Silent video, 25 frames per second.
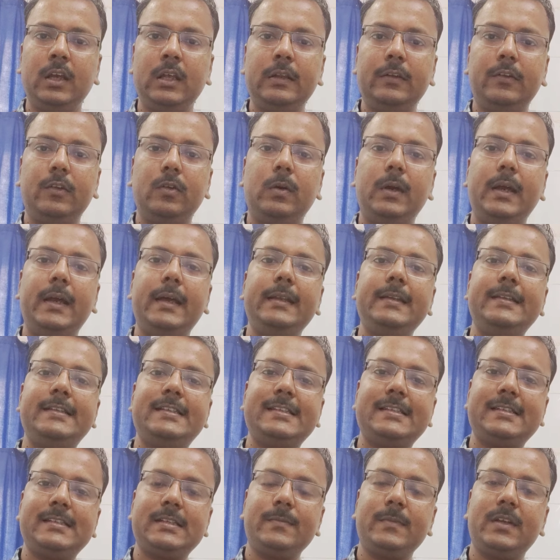So any
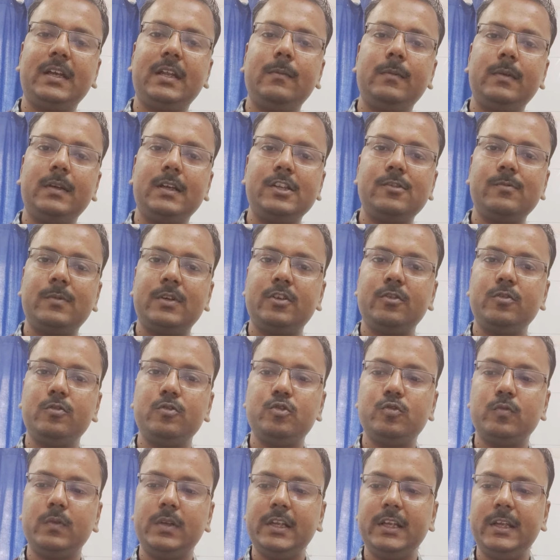system can be asked, but
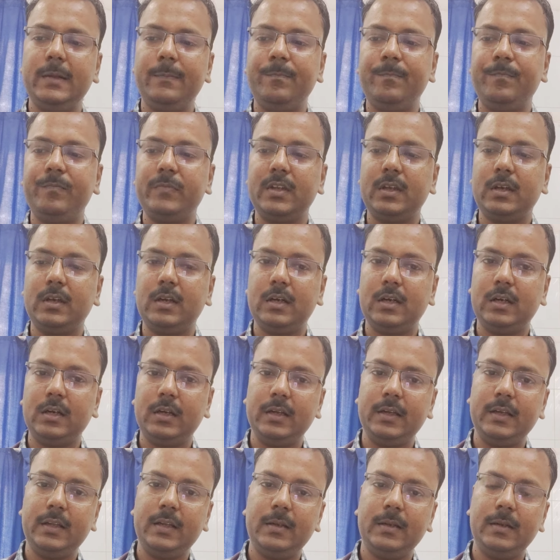usually
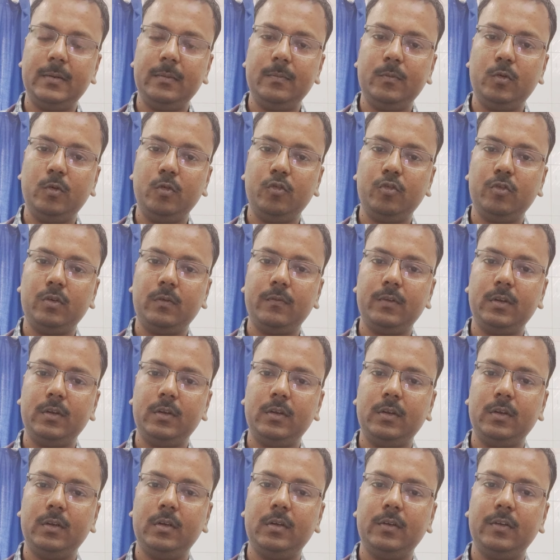in most of
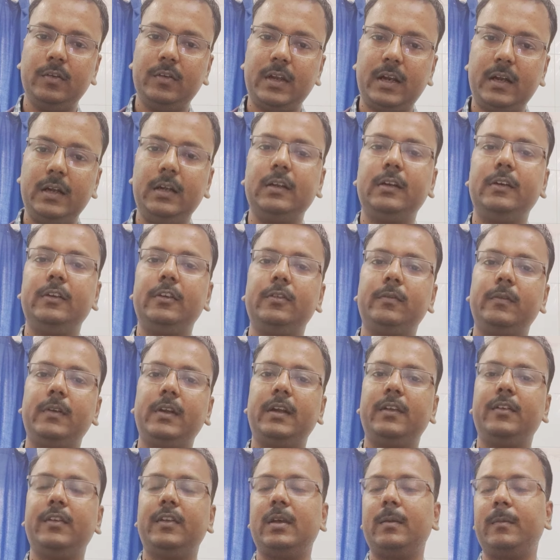the centers where
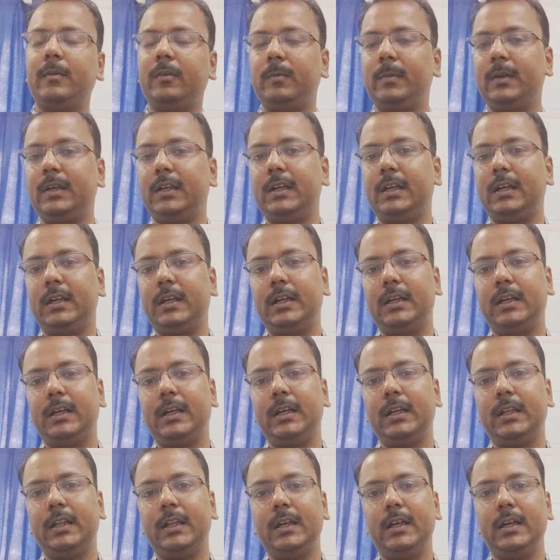exam has been
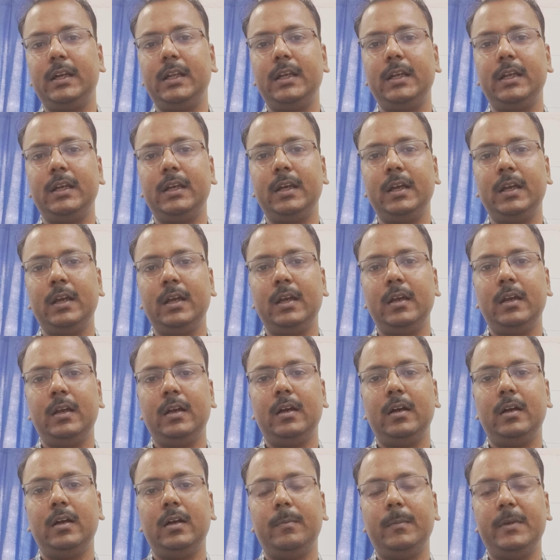conducted, they take
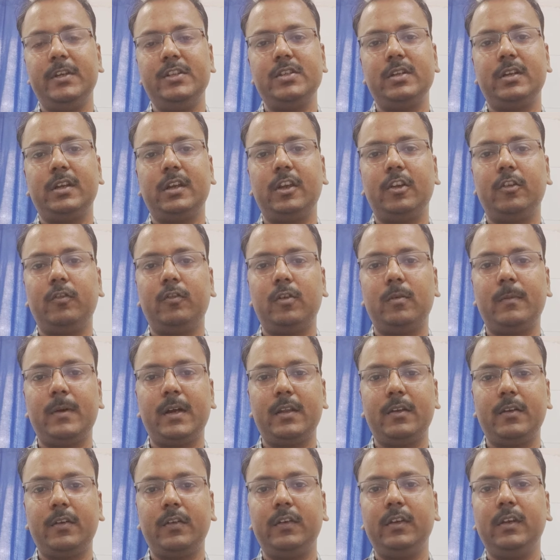major case from
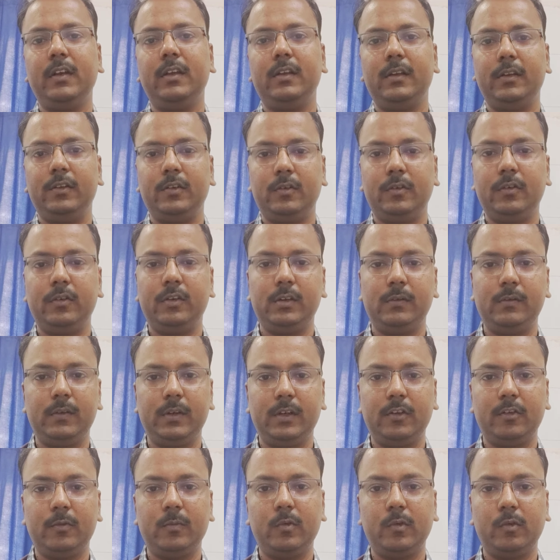either CNS or
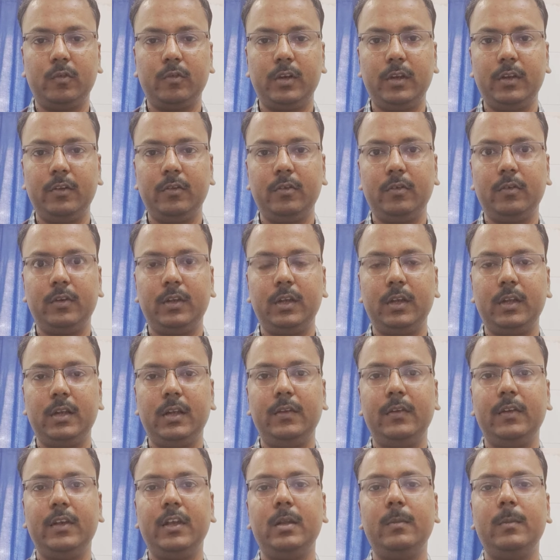CVS mostly. So
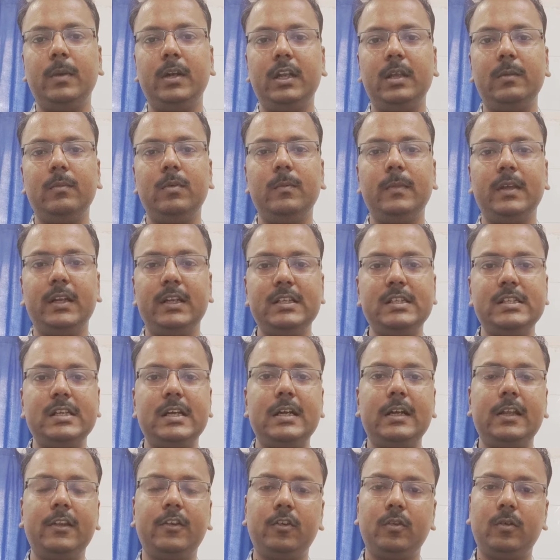CNS can be TB
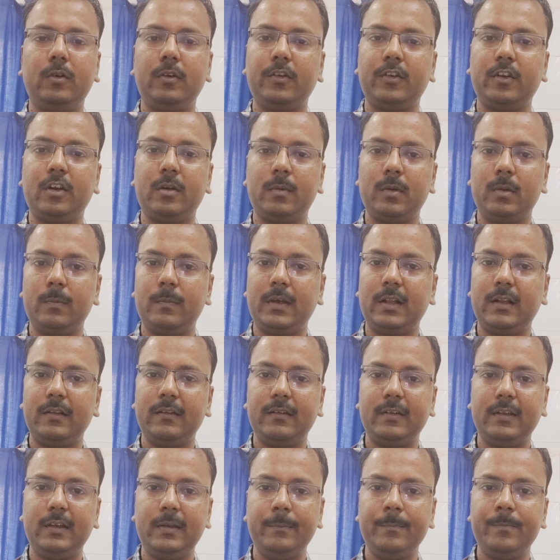meningitis or cerebral
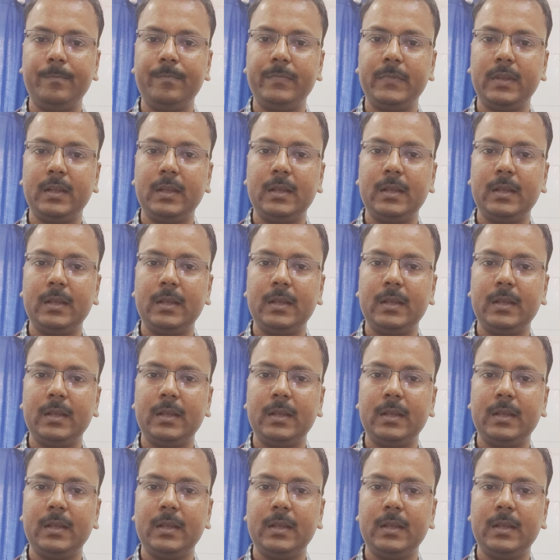palsy.